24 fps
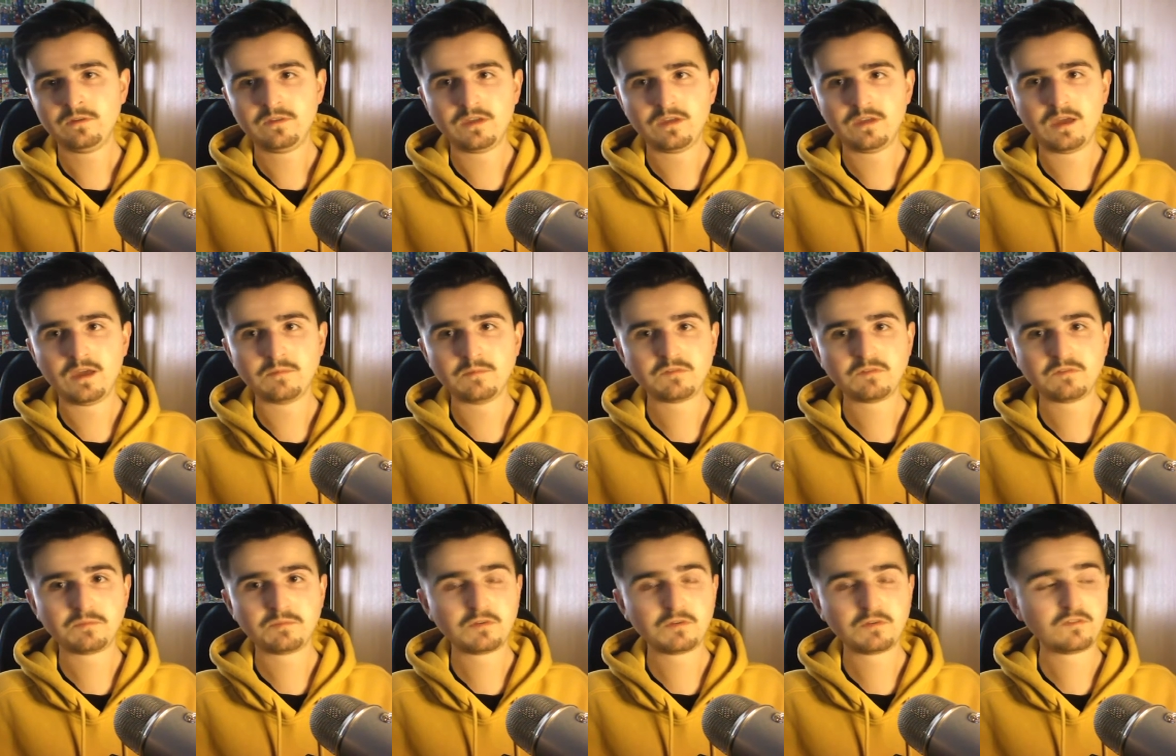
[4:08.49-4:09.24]

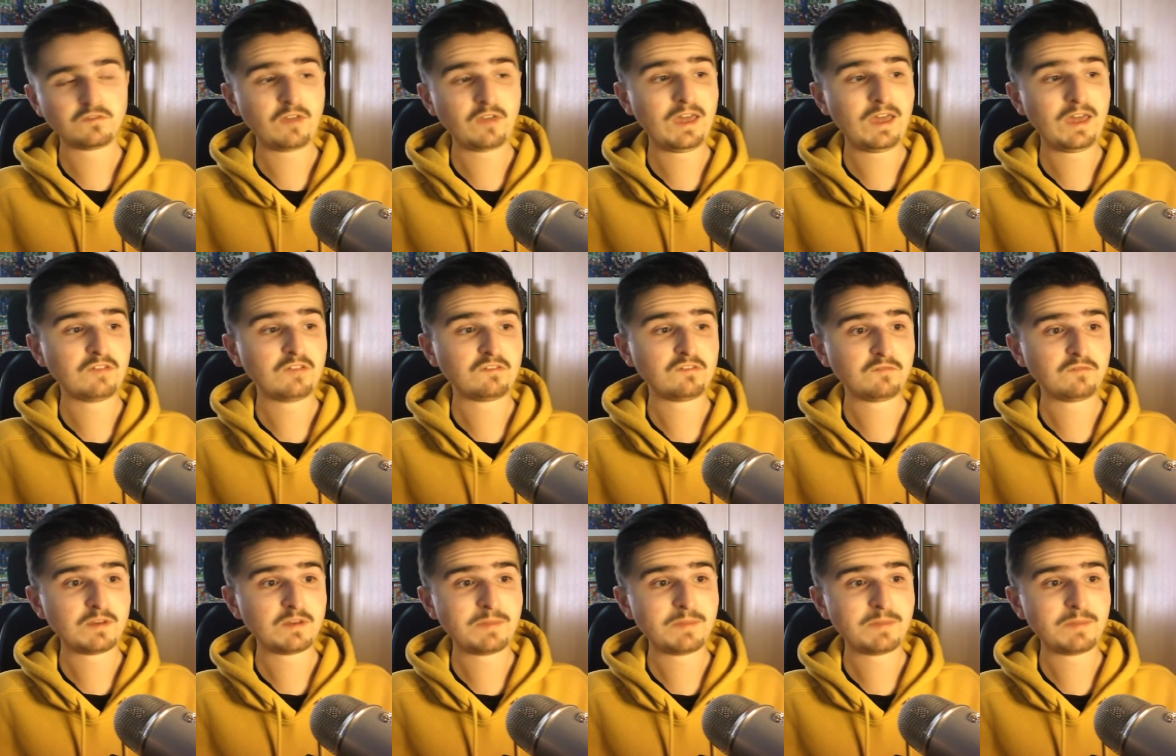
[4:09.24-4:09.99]
Just because our house
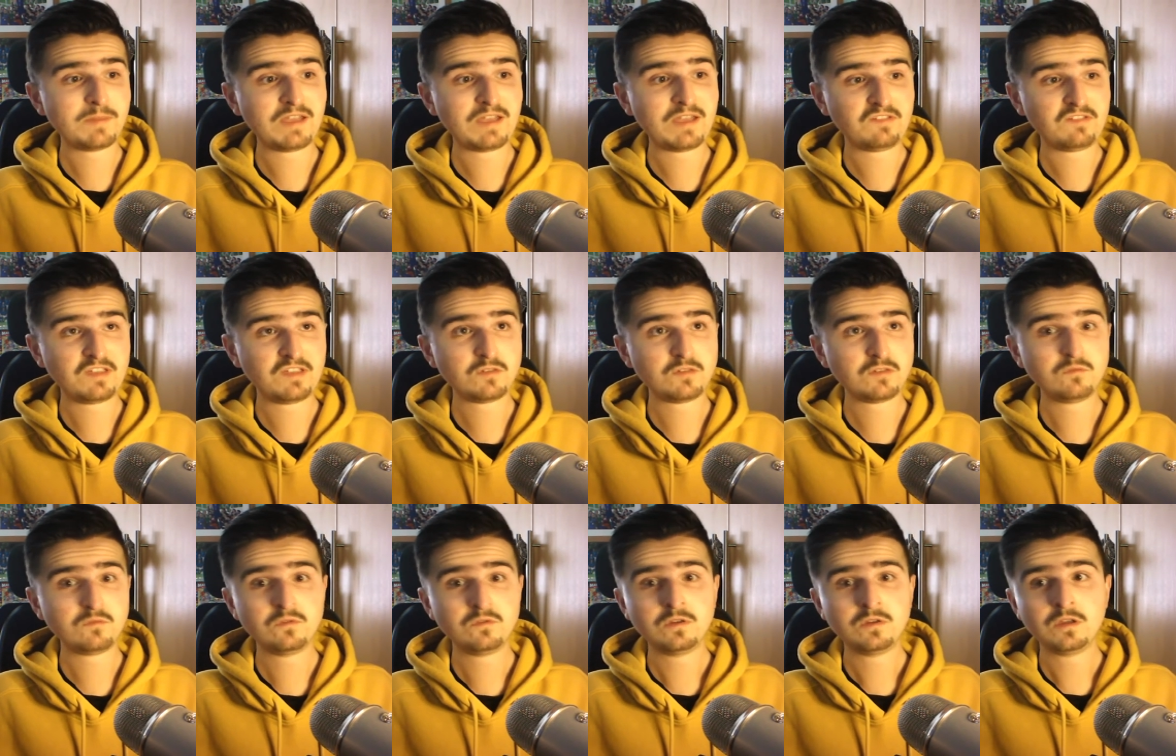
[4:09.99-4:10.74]
is really bad
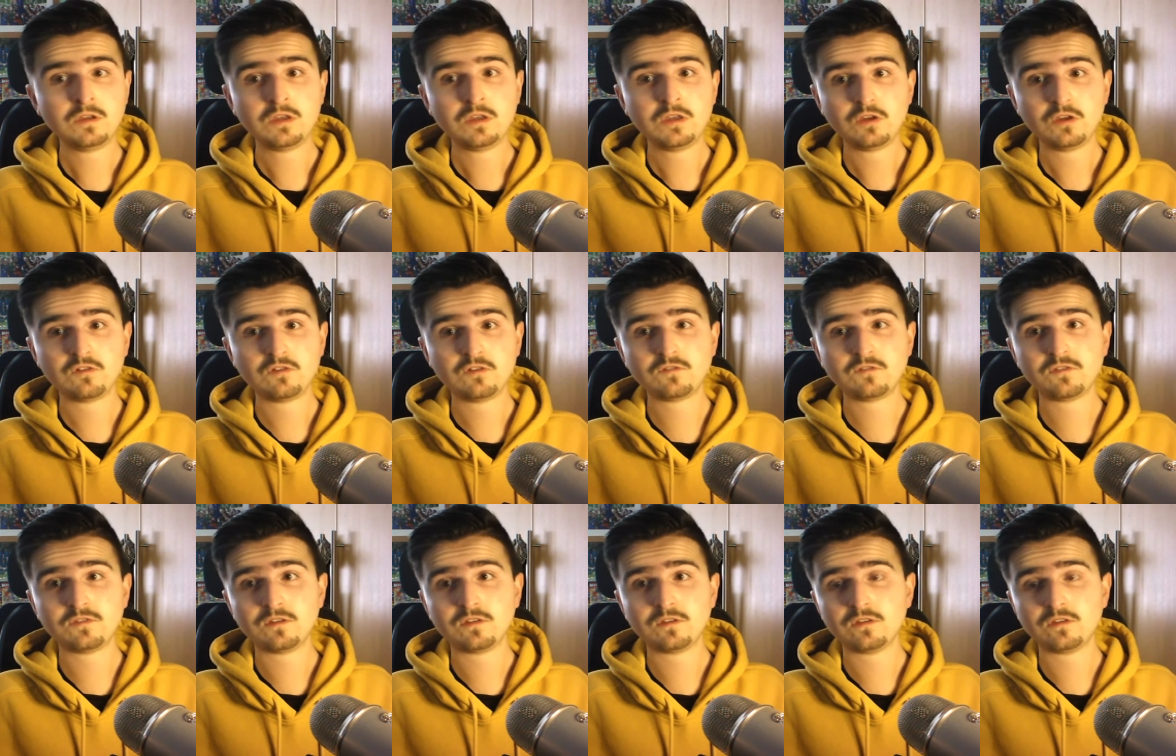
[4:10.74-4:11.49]
signal, because
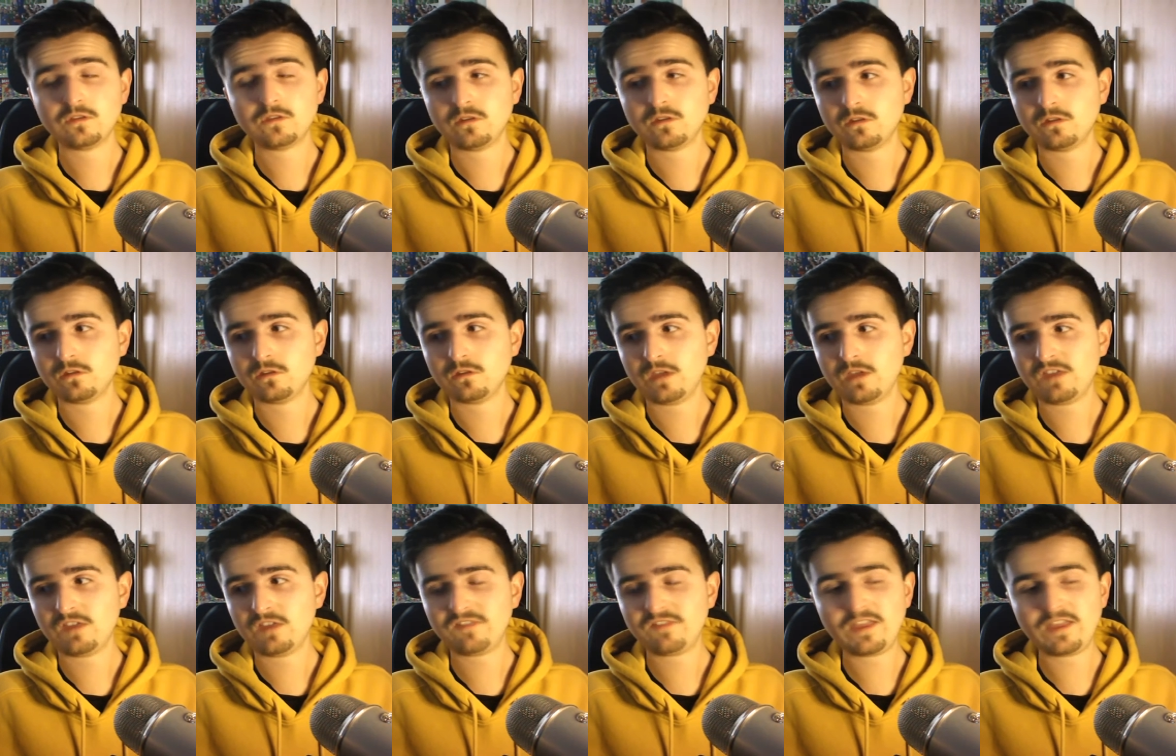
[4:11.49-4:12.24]
of the
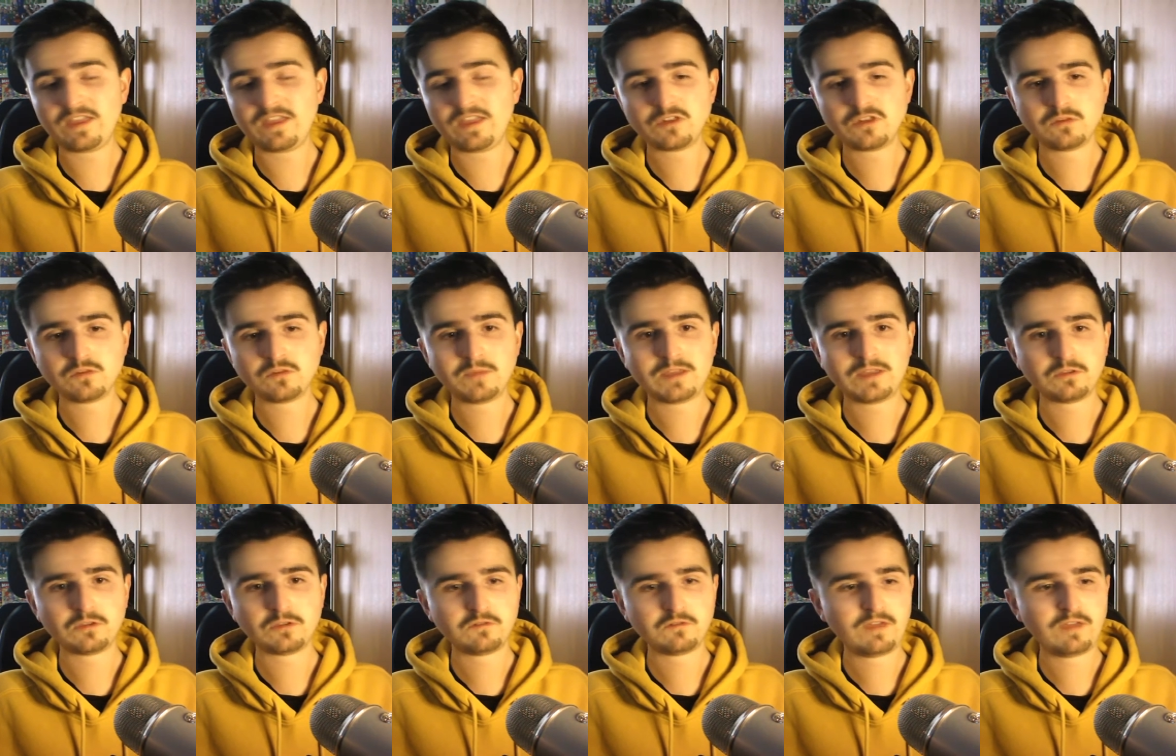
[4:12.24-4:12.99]
extension we had
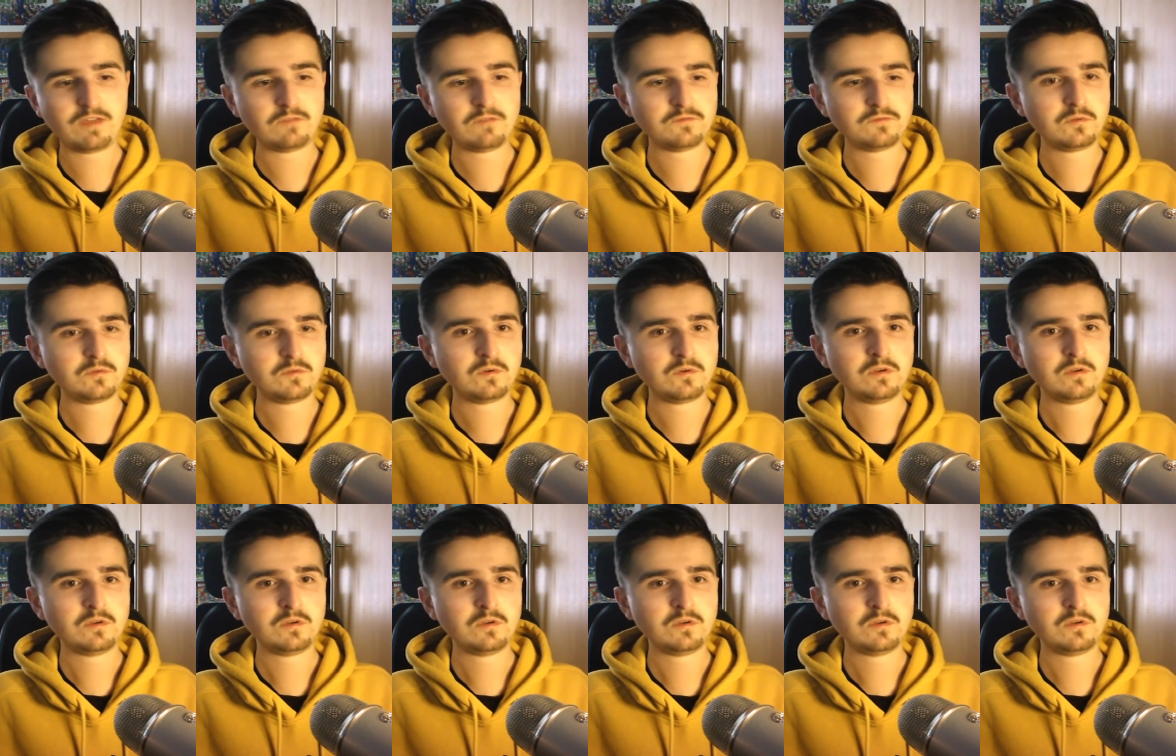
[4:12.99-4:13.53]
on the ground floor,